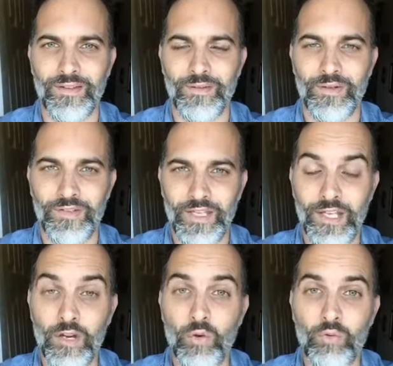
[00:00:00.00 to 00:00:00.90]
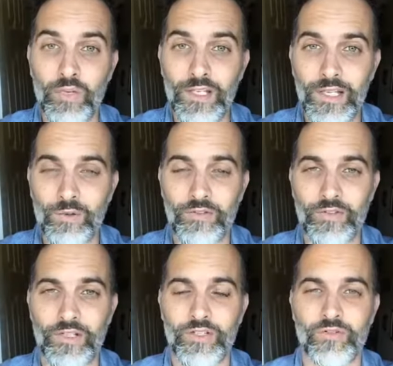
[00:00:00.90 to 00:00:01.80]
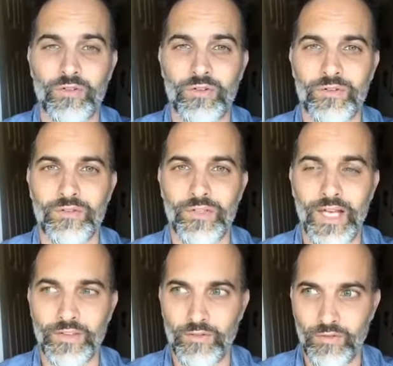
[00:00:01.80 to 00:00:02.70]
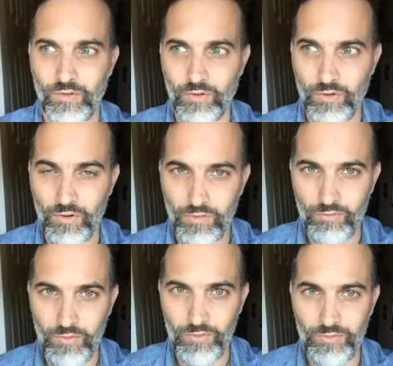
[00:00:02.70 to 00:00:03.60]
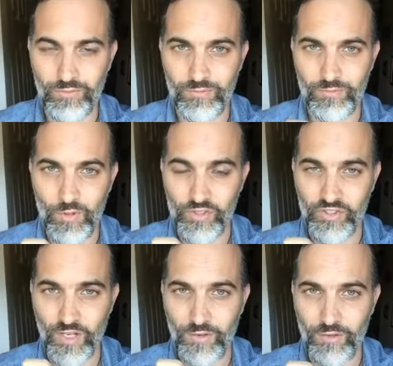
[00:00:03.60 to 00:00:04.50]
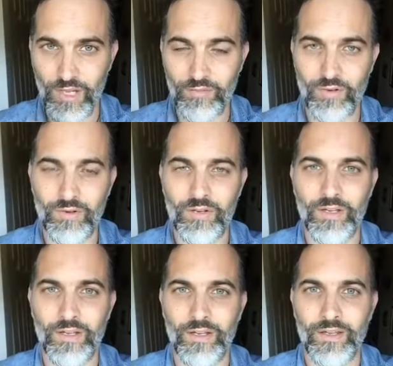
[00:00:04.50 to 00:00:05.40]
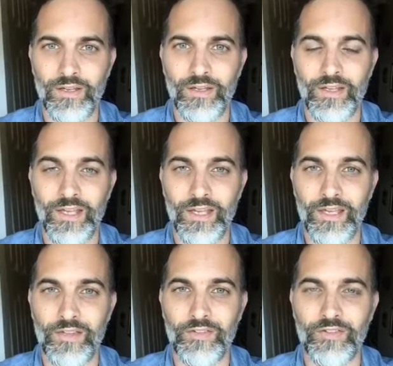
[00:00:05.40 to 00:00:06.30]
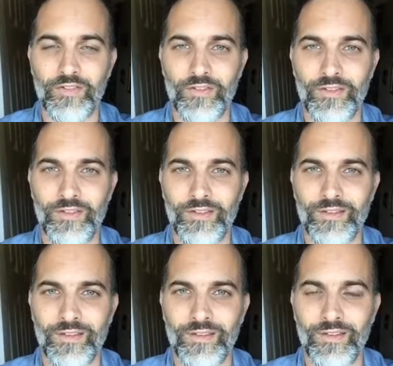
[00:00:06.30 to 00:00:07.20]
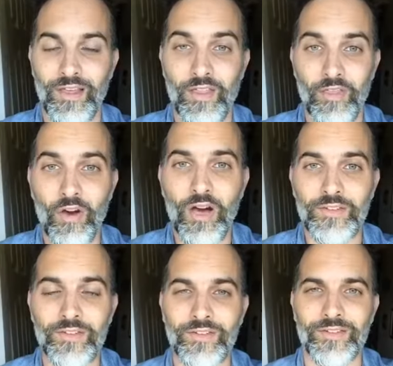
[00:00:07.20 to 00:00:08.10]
what the ego really wants to control at the core root, most subtle level, is thought.